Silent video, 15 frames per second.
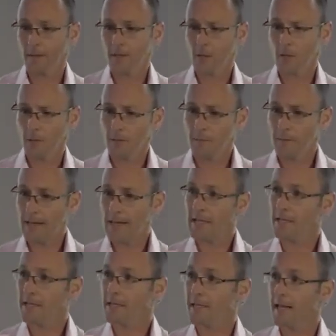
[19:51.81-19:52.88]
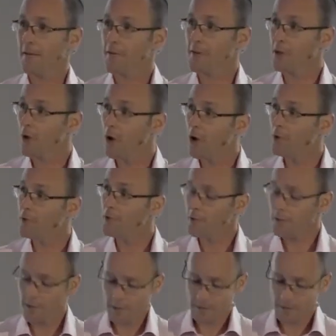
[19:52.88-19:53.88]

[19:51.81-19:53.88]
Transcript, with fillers: To be blessed is to have the gods